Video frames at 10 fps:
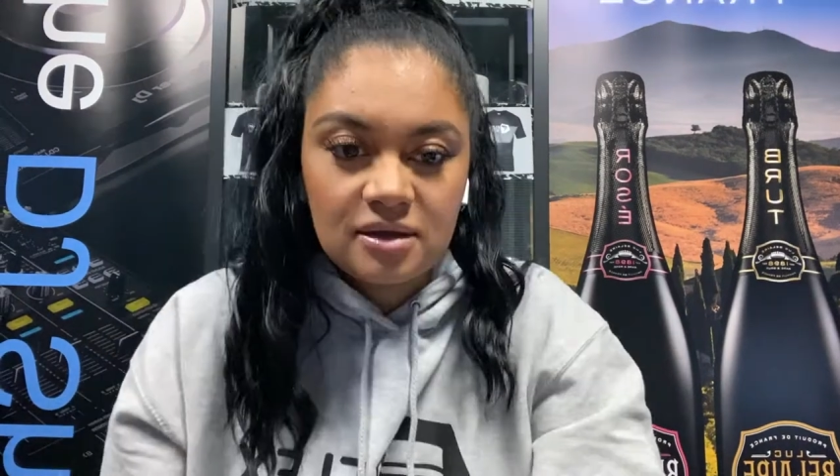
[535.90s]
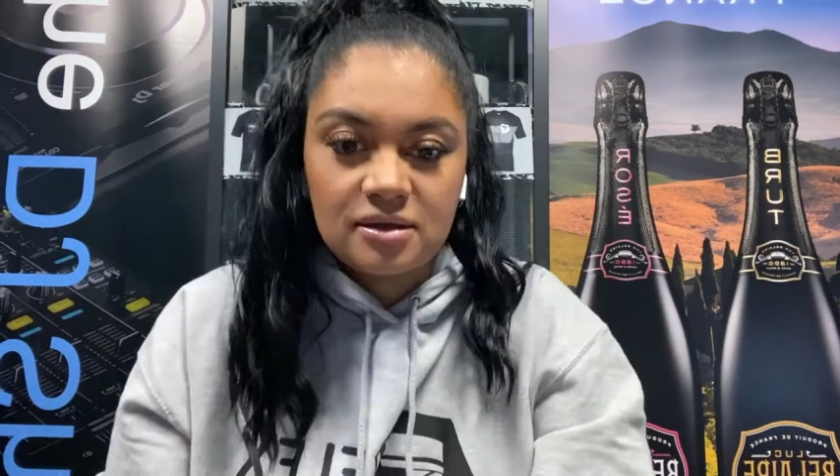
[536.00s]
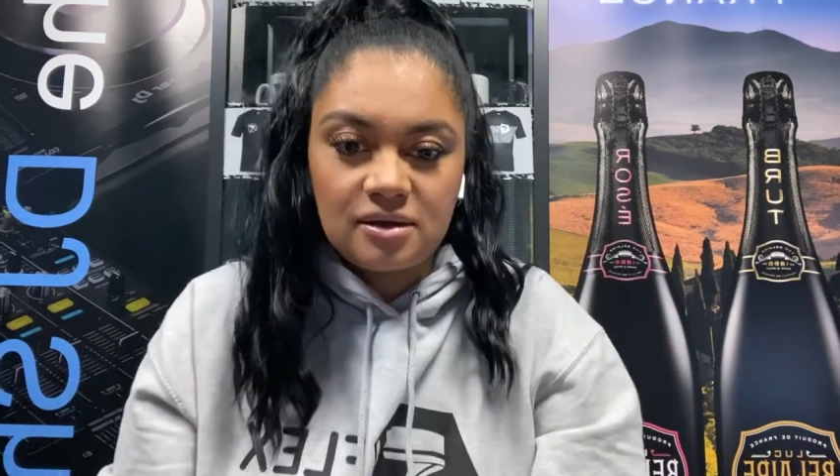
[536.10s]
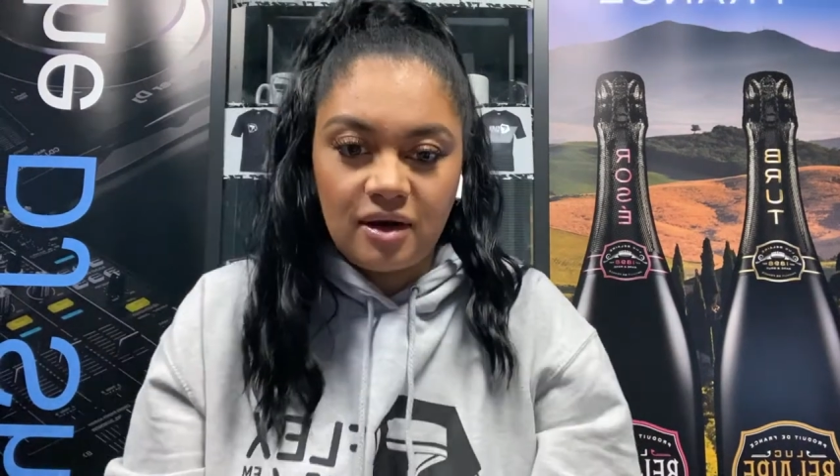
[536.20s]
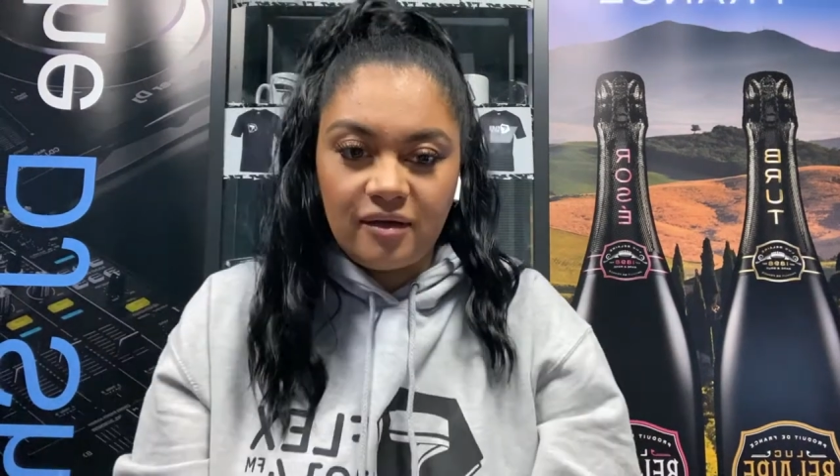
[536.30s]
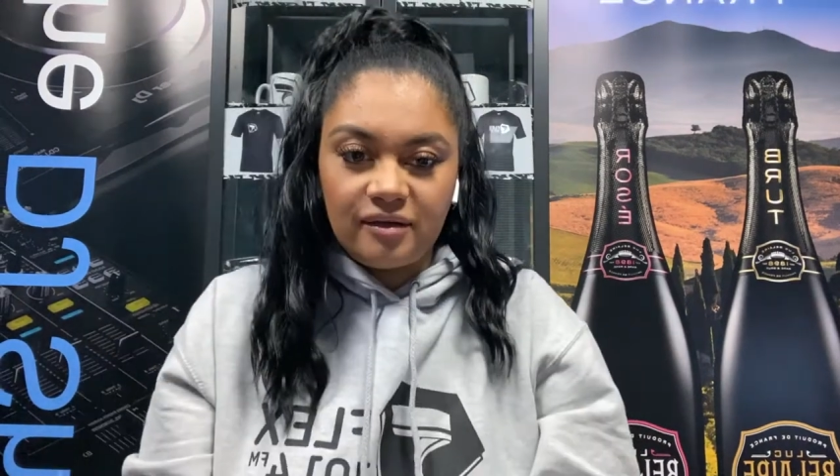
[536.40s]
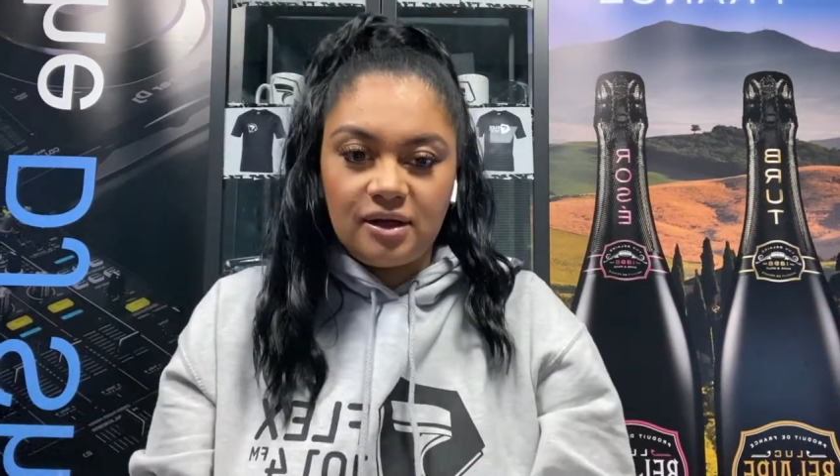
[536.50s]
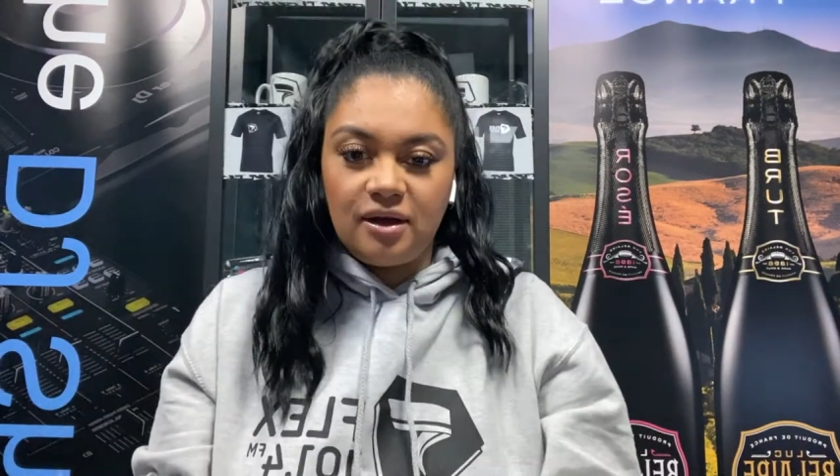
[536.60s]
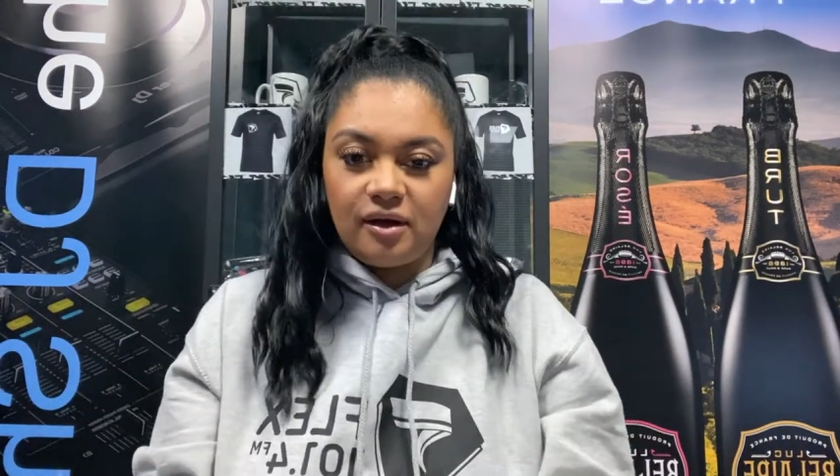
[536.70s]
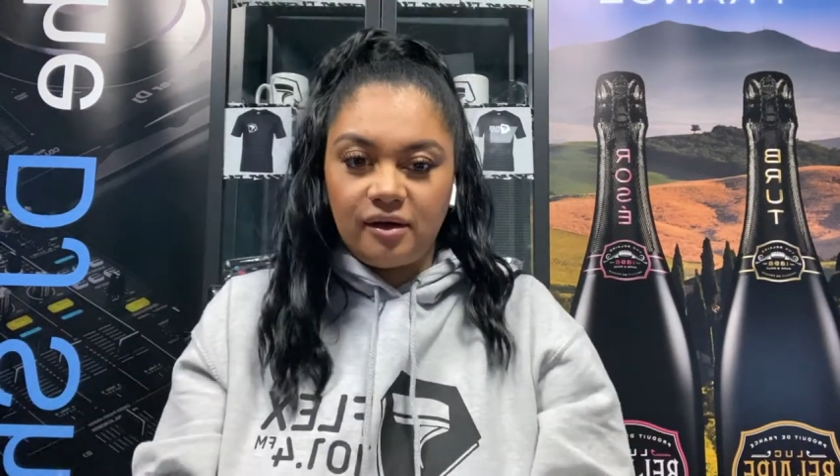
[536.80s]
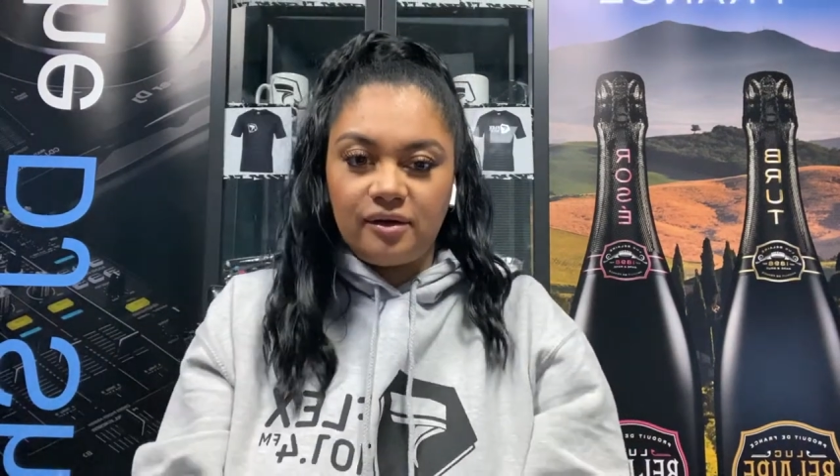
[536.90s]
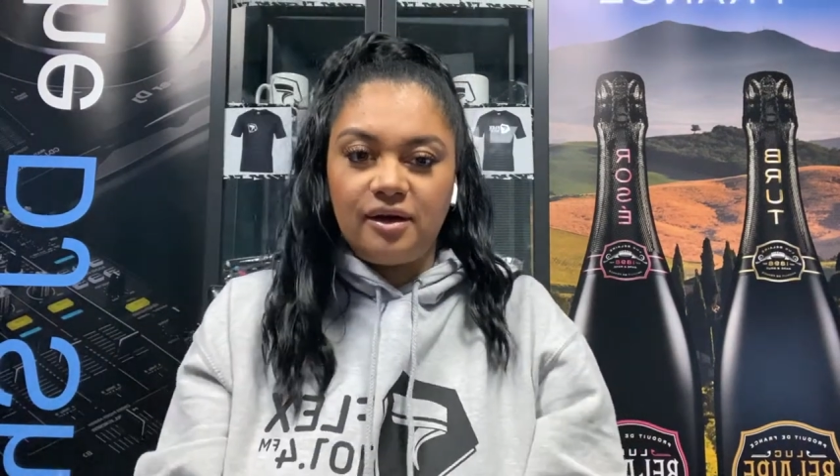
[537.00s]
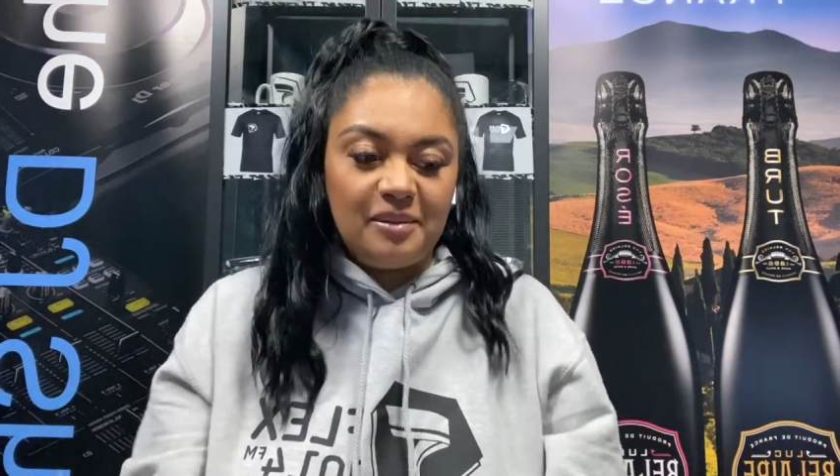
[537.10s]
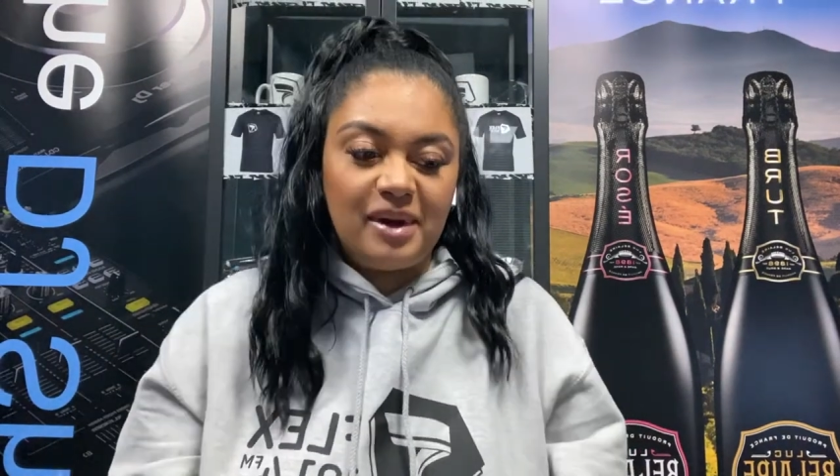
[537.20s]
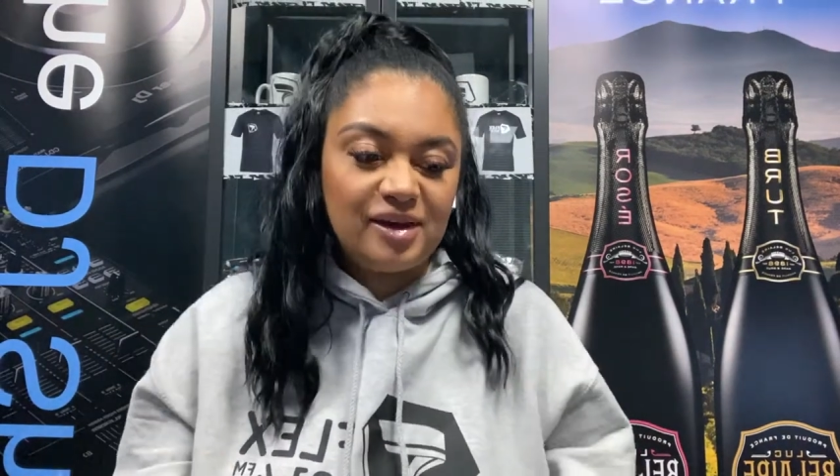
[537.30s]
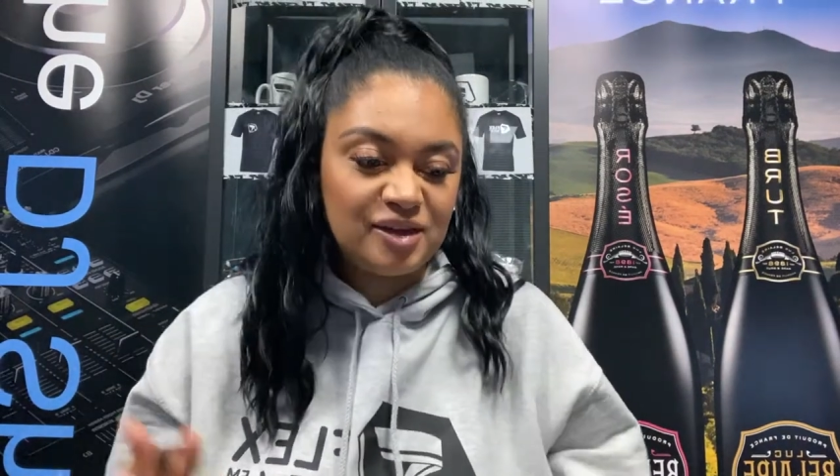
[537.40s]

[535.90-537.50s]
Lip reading: Start video. Mate,